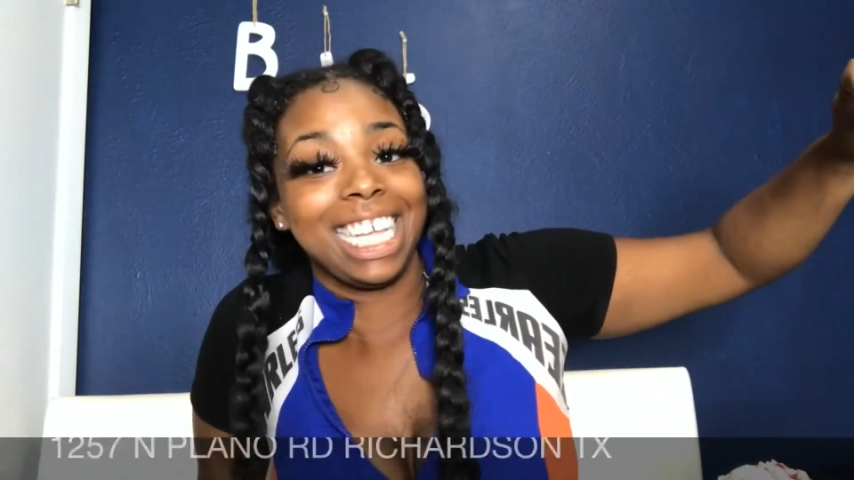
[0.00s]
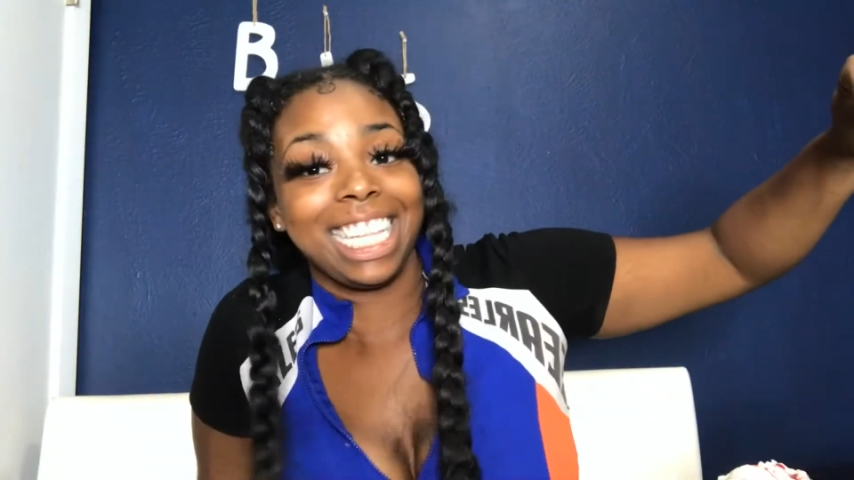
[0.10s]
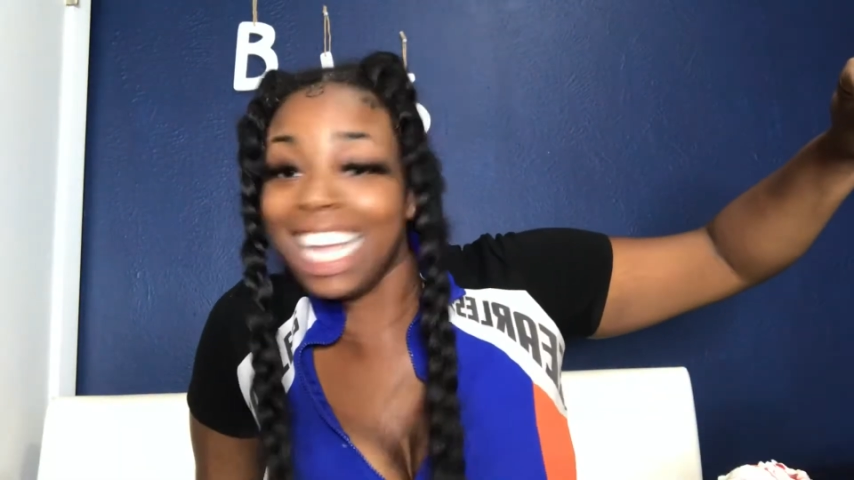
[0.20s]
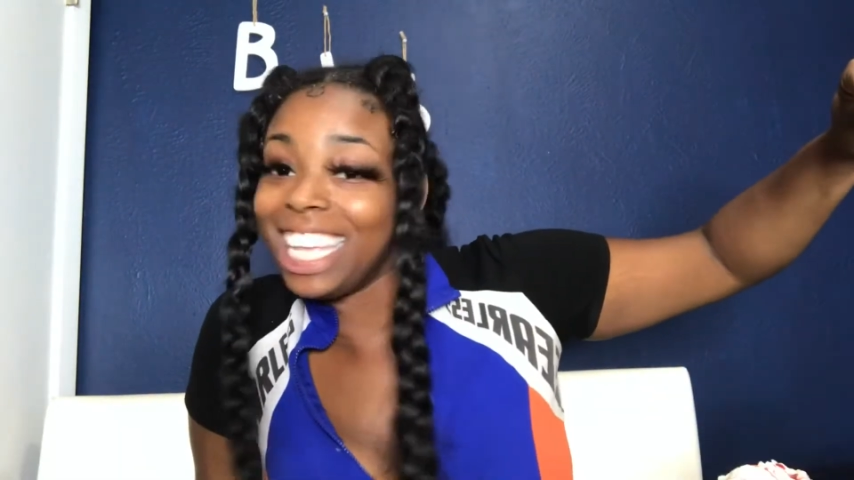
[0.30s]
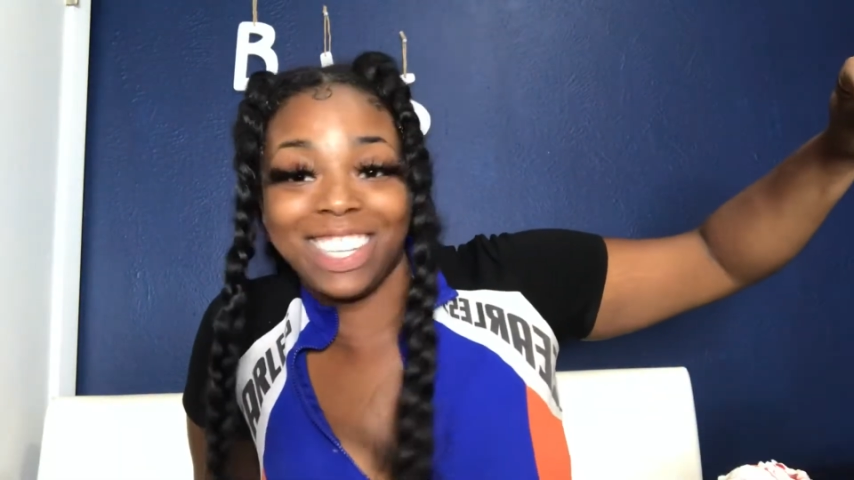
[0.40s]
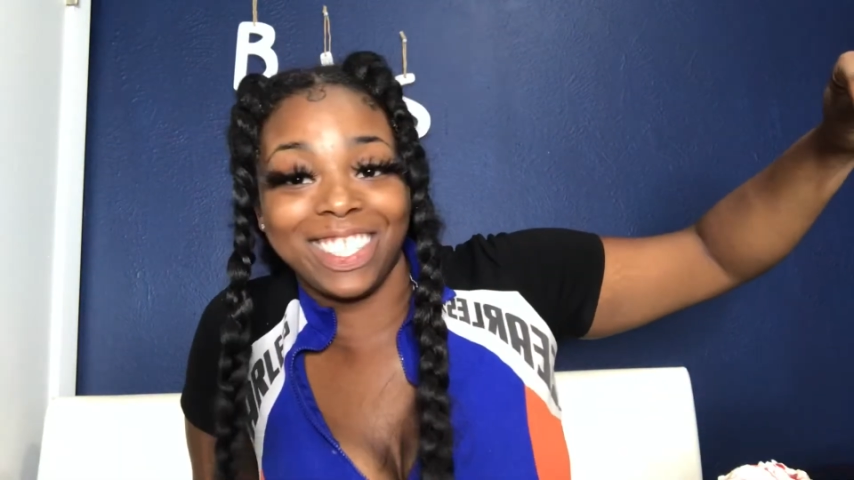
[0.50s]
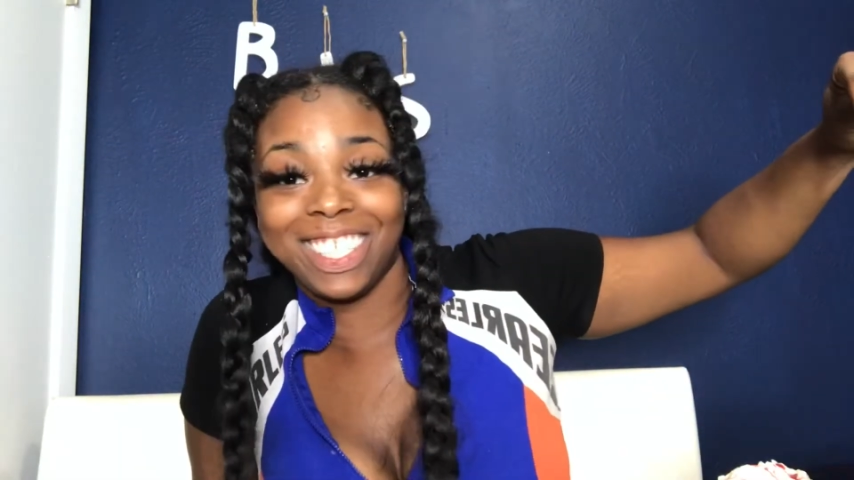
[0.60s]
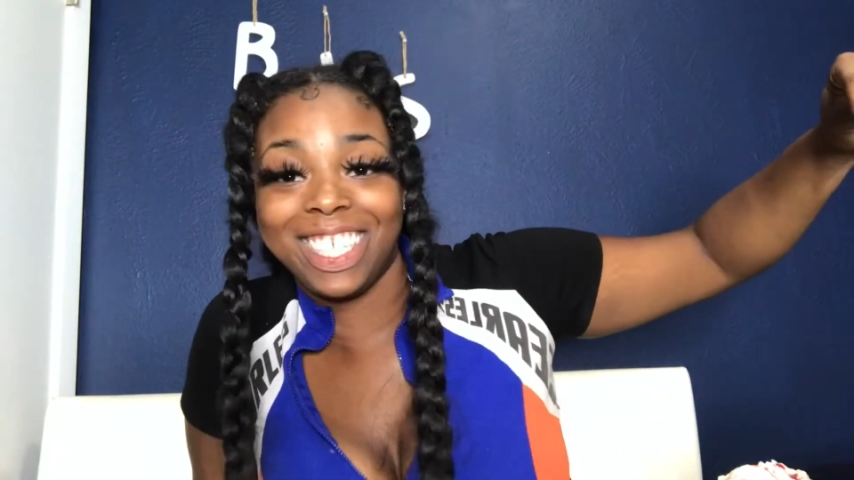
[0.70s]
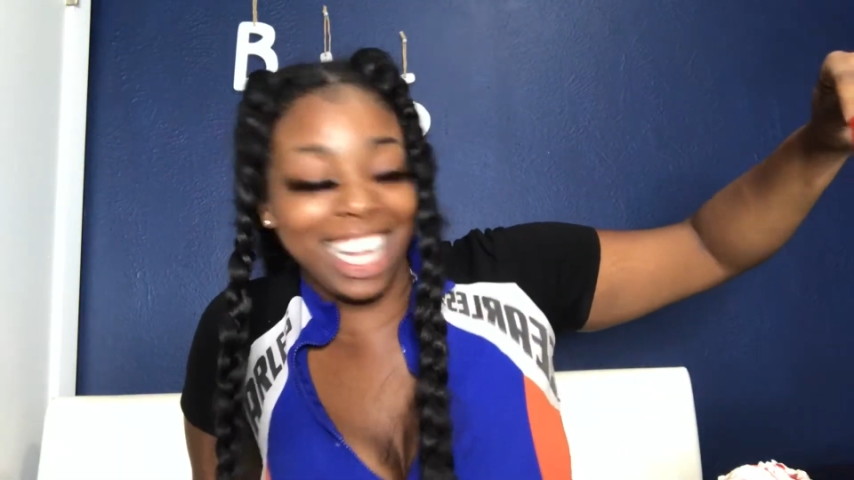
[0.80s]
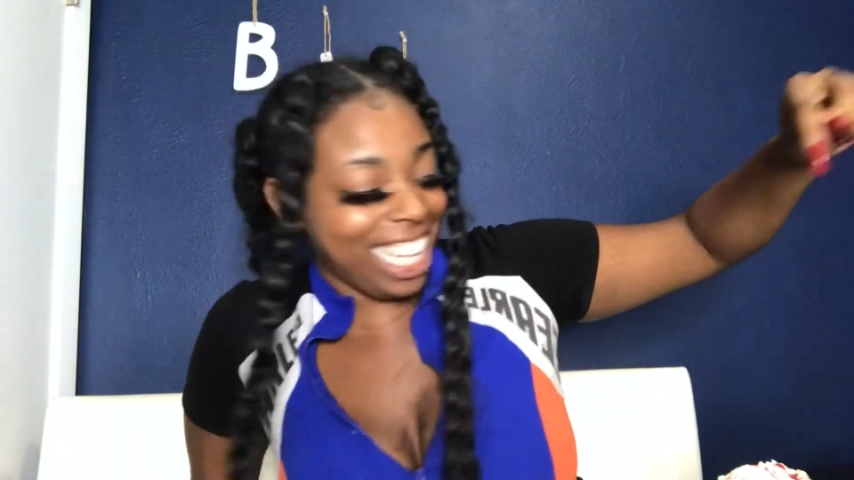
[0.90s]
Thank you.
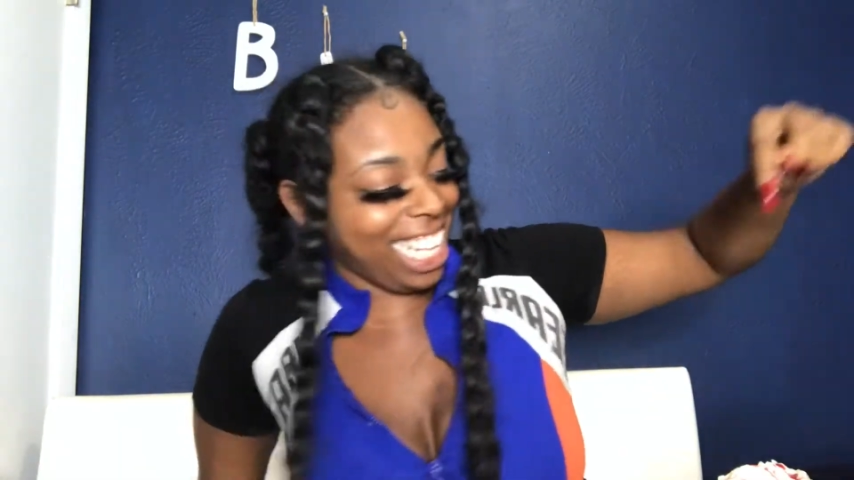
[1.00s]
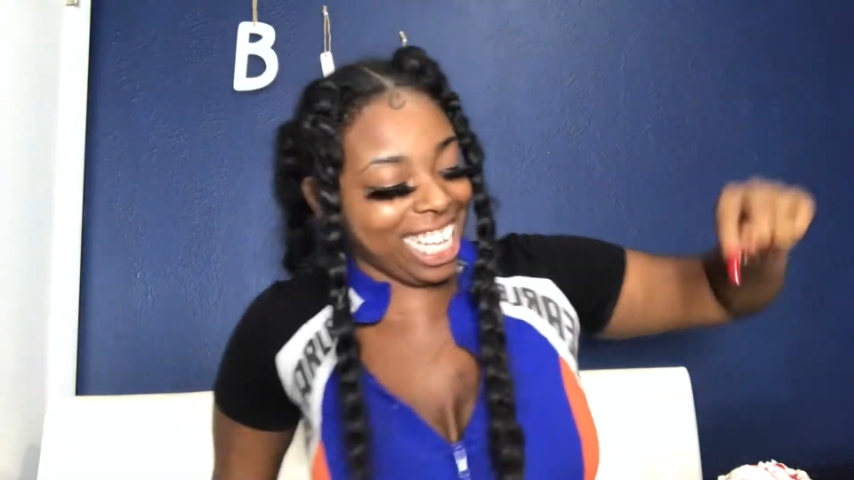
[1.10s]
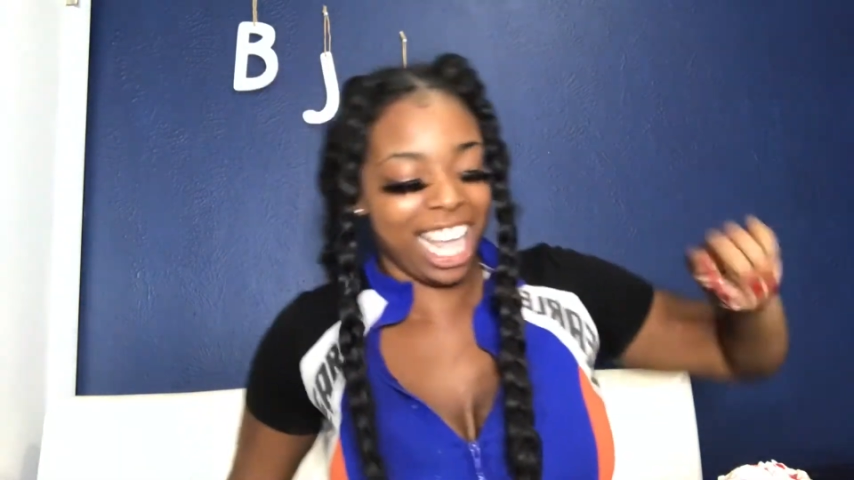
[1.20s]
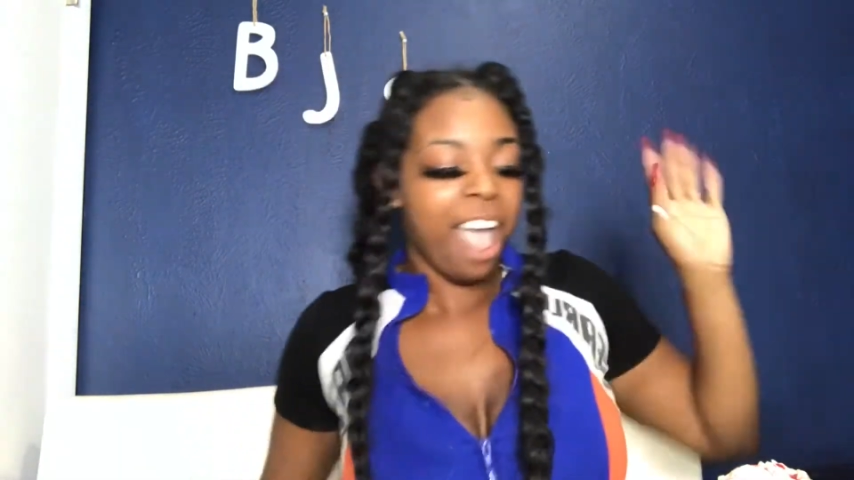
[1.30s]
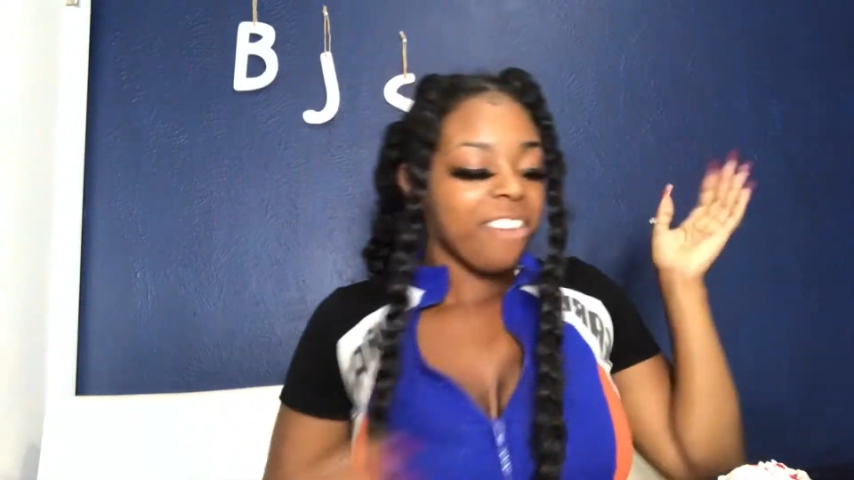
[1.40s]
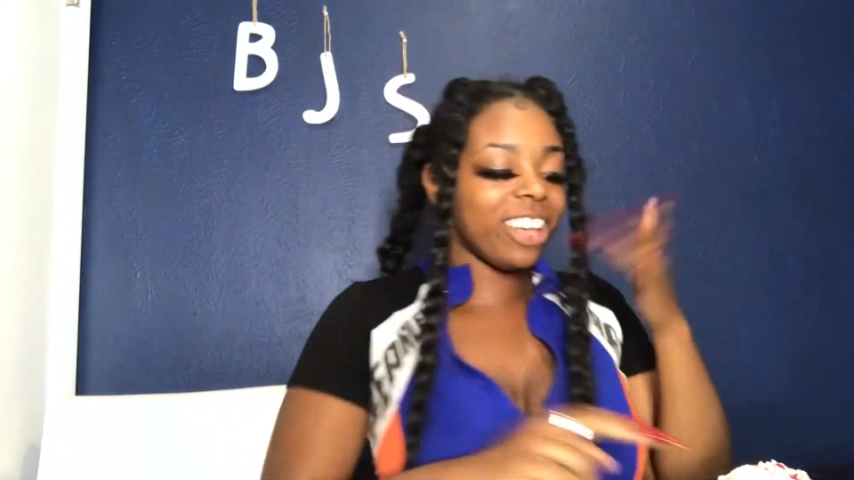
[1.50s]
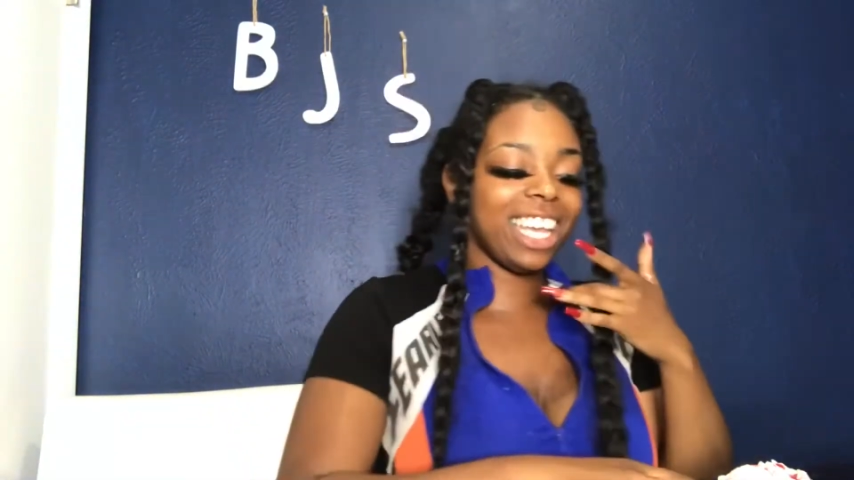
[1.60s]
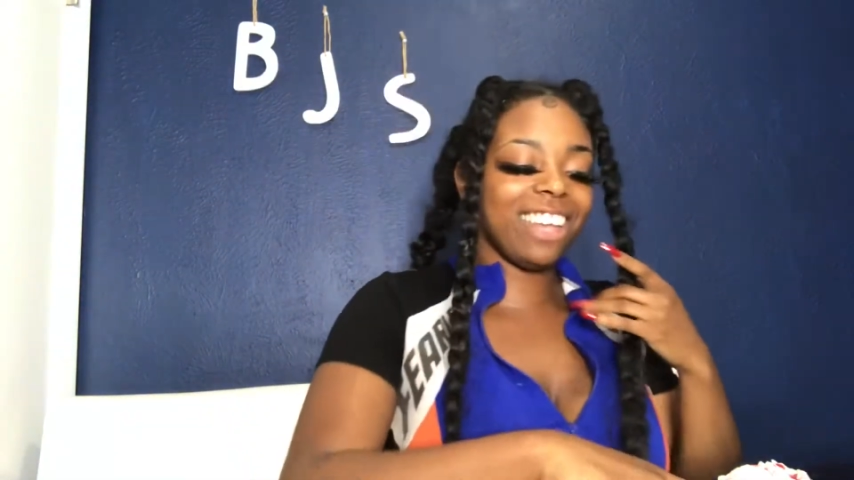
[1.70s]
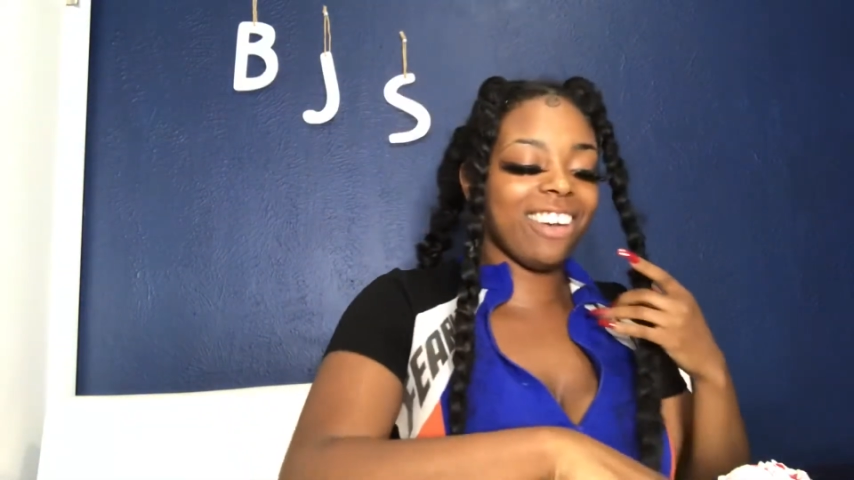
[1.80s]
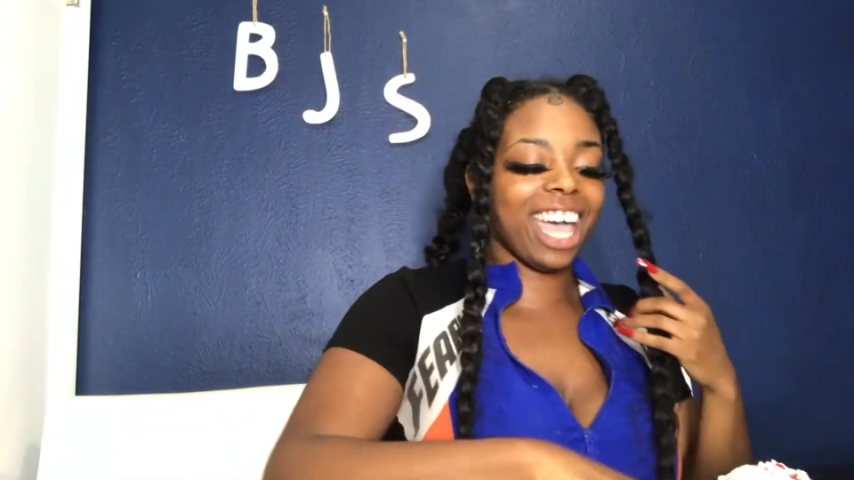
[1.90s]
But
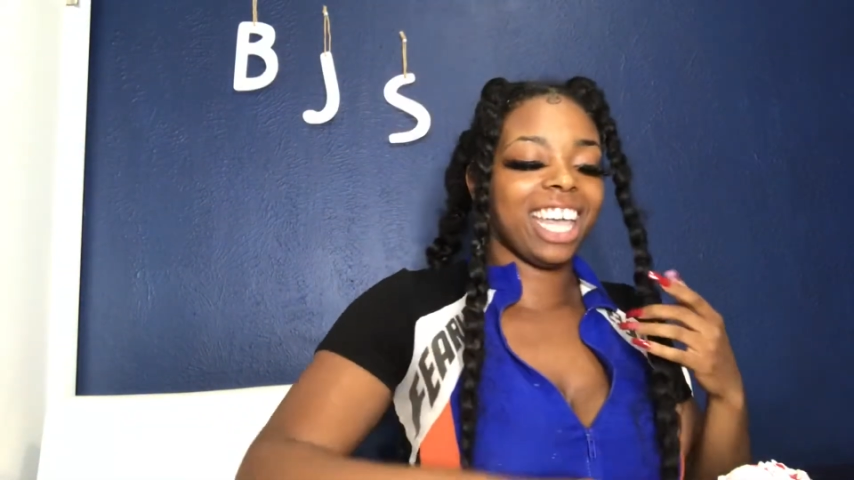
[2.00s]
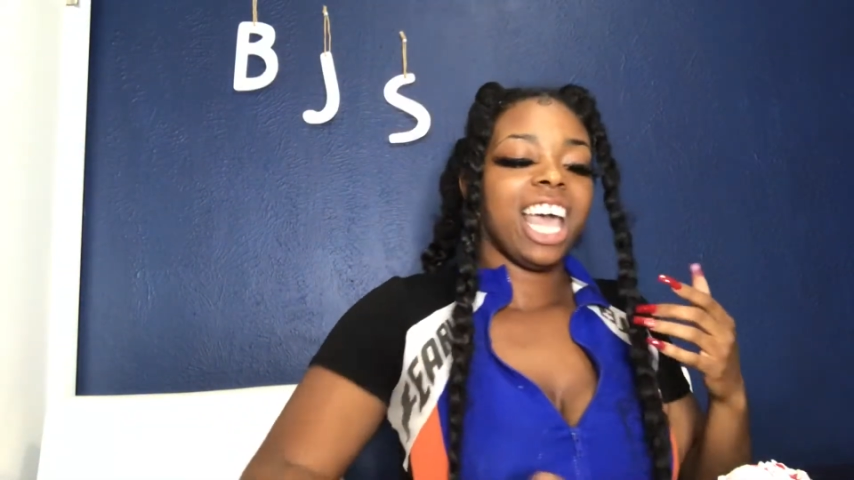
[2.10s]
anyway.